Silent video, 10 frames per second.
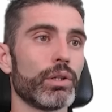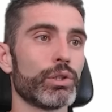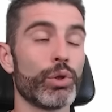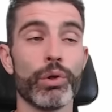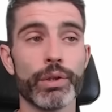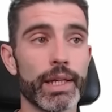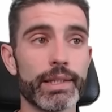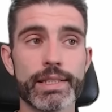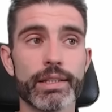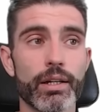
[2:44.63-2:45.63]
So I looked at
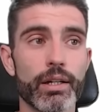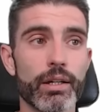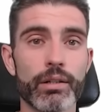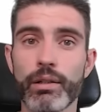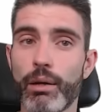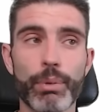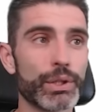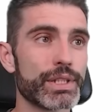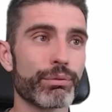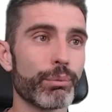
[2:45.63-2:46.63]
this entire year,
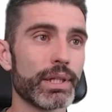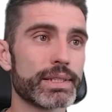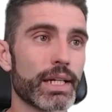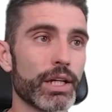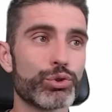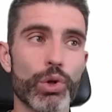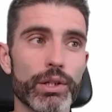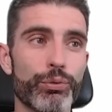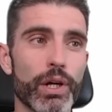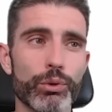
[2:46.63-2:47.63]
about 7 months, and I tried
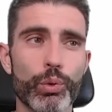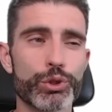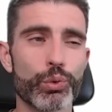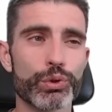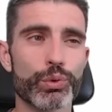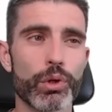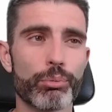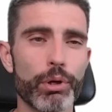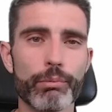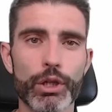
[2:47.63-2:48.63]
to find which ones were
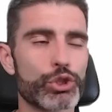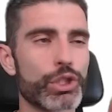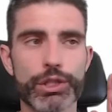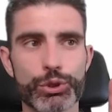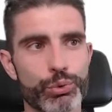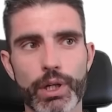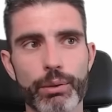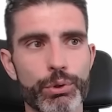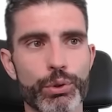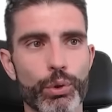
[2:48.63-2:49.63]
pretty much just straight
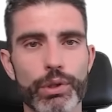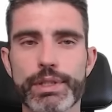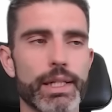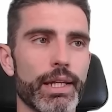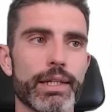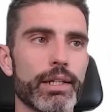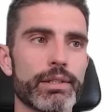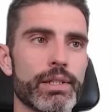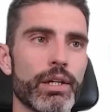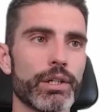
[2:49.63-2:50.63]
up tutorials and nothing
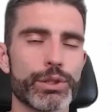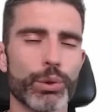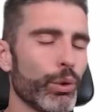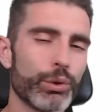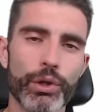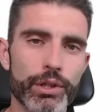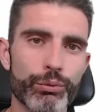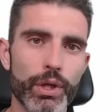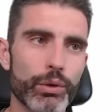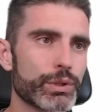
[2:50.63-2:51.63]
else. So no talking
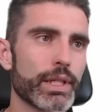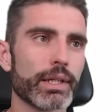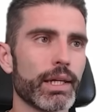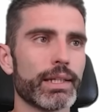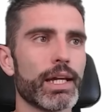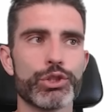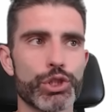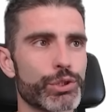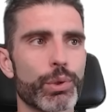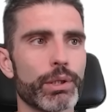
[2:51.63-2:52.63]
videos, nothing like that,
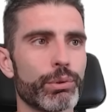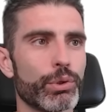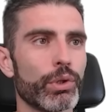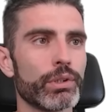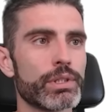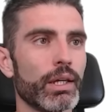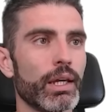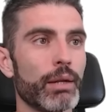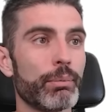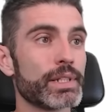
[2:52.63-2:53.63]
just straight up tutorials.
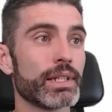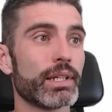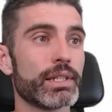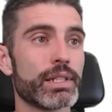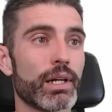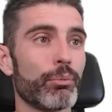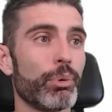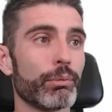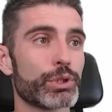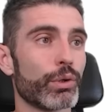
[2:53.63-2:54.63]
And basically this year I
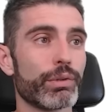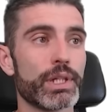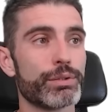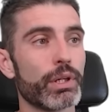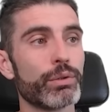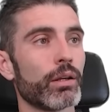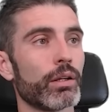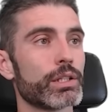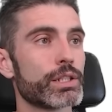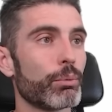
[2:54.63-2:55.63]
published all of these videos.
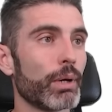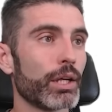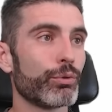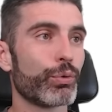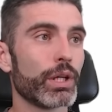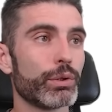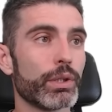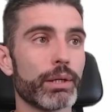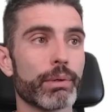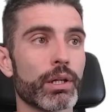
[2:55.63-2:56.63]
So my free
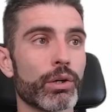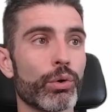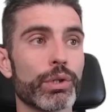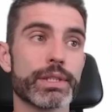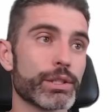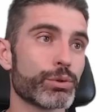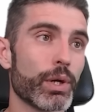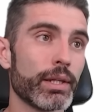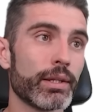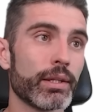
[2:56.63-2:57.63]
2D beginner course, that's
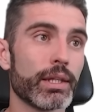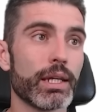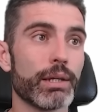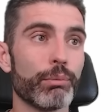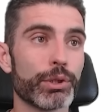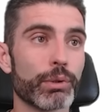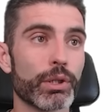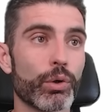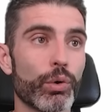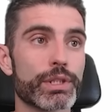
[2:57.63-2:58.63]
great, the multiplayer
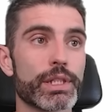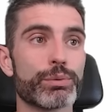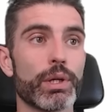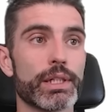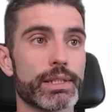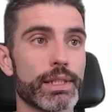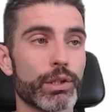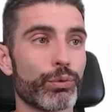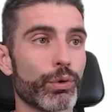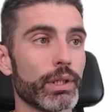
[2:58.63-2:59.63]
course as well as
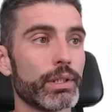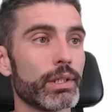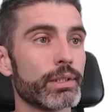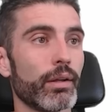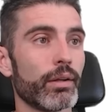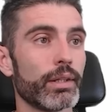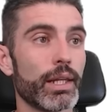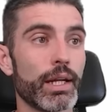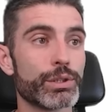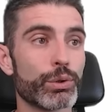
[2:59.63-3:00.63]
netcode for entities. Then
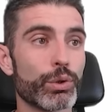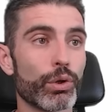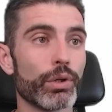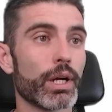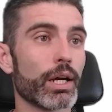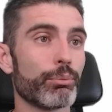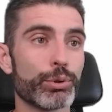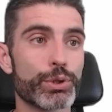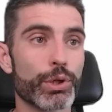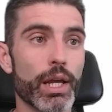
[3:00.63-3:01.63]
nice tutorial on how to
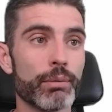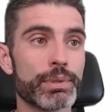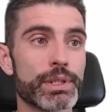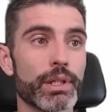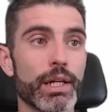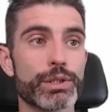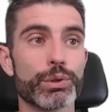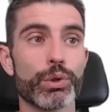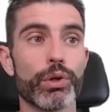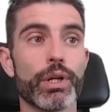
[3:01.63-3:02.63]
boost your games, a nice
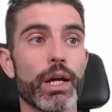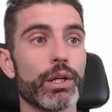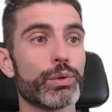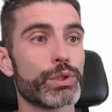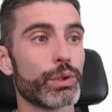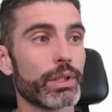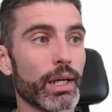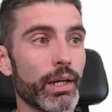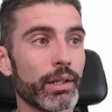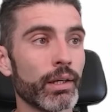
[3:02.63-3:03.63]
tutorial on how to use Unity
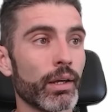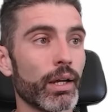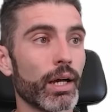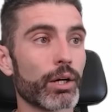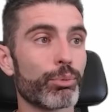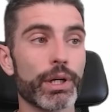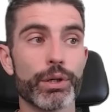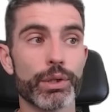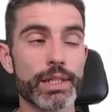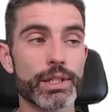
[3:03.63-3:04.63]
AI, how to break
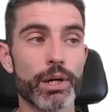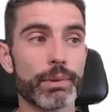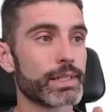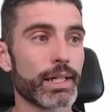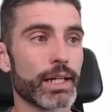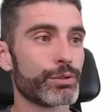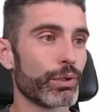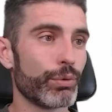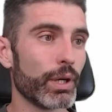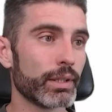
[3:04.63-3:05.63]
your desktop, a nice fun
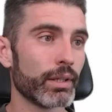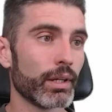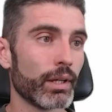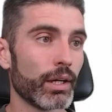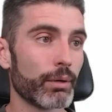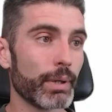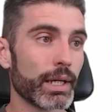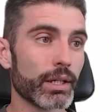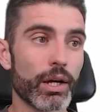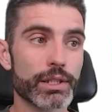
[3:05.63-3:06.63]
effect, how to make
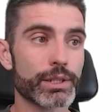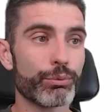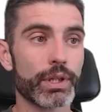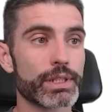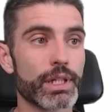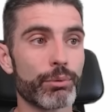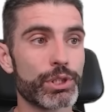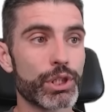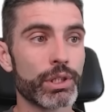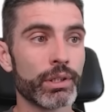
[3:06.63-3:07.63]
an awesome fantasy
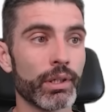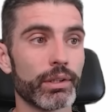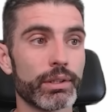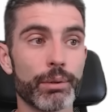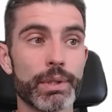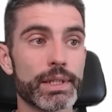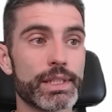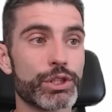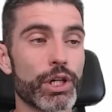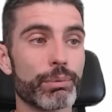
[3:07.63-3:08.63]
RPG, Top 10
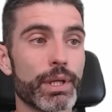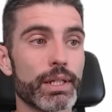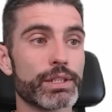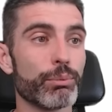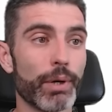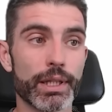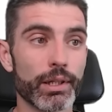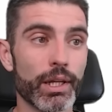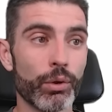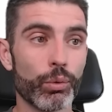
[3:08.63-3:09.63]
C-sharp things you might not
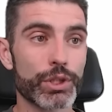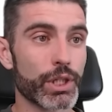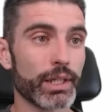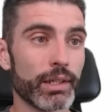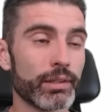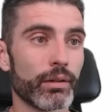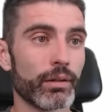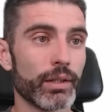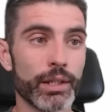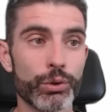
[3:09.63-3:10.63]
know, which I didn't.
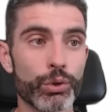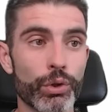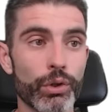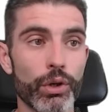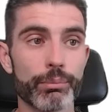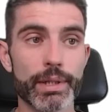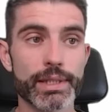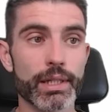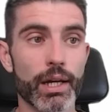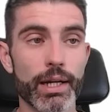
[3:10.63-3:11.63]
Then tutorial on
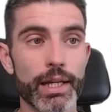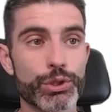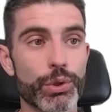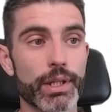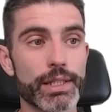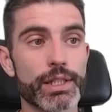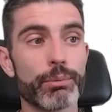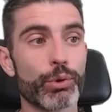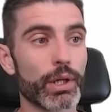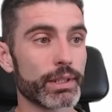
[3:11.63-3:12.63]
basically how to get your desktop
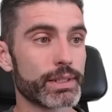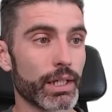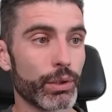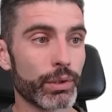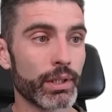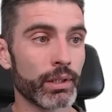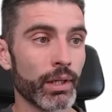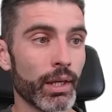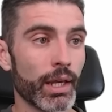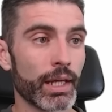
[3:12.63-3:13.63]
directly inside Unity.
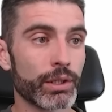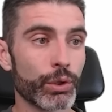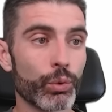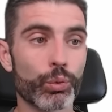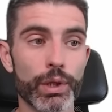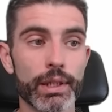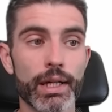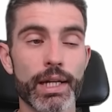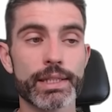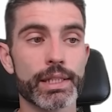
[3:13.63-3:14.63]
And two really
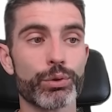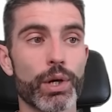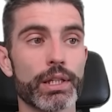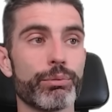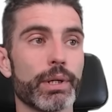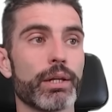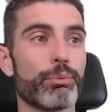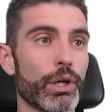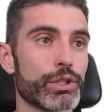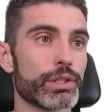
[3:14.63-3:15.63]
nice interactive beginner
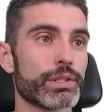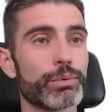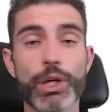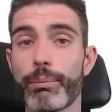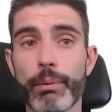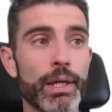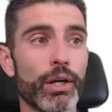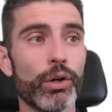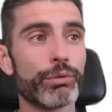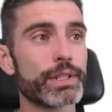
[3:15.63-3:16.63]
projects. So yep, I made
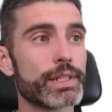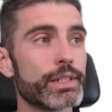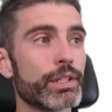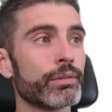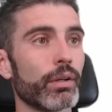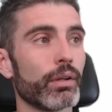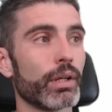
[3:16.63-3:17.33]
all of this this year.